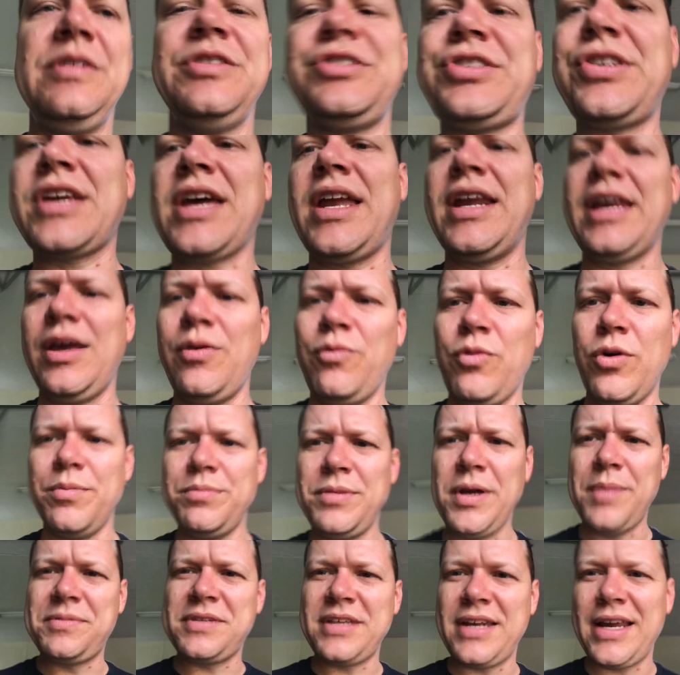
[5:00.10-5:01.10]
just kind of get
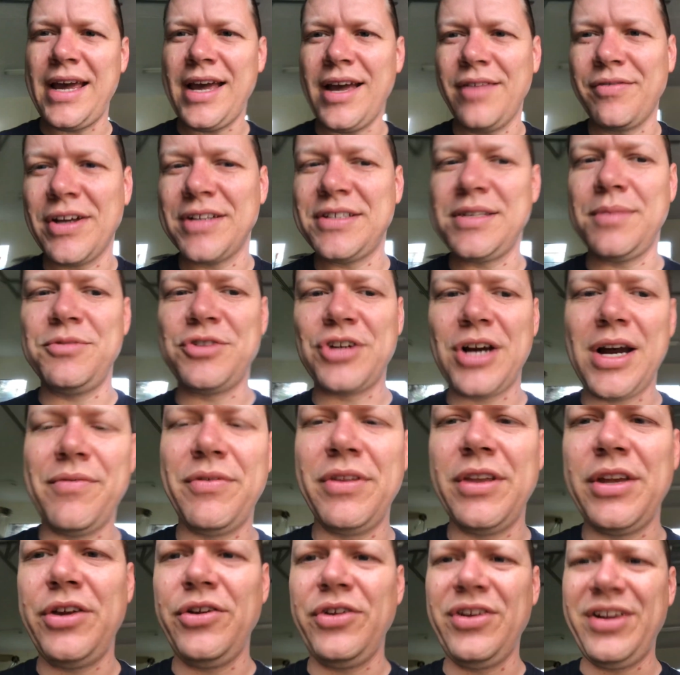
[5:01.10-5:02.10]
warmed up today. I've got some
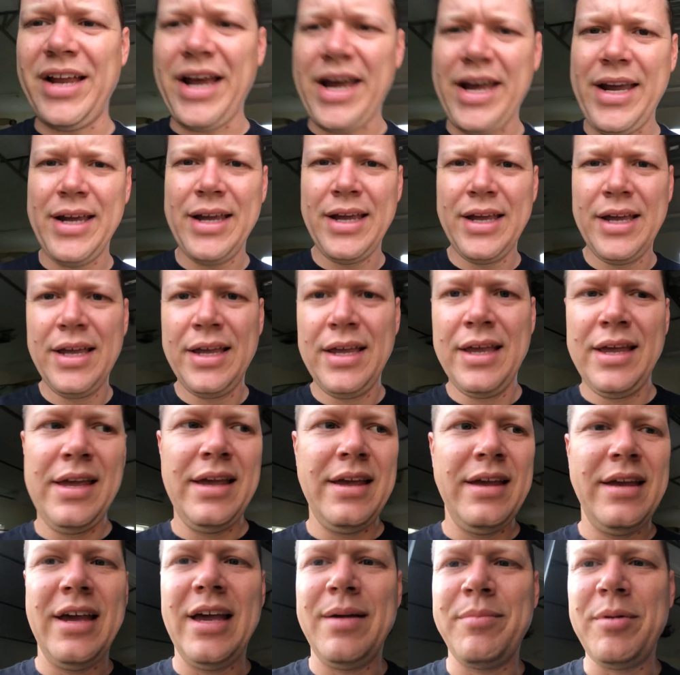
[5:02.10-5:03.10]
driving to do today.
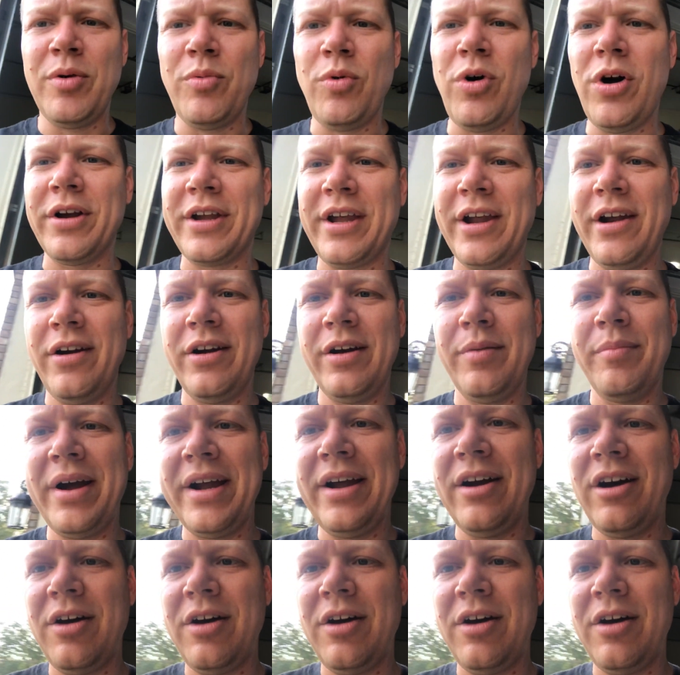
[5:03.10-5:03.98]
I'm gonna walk here into my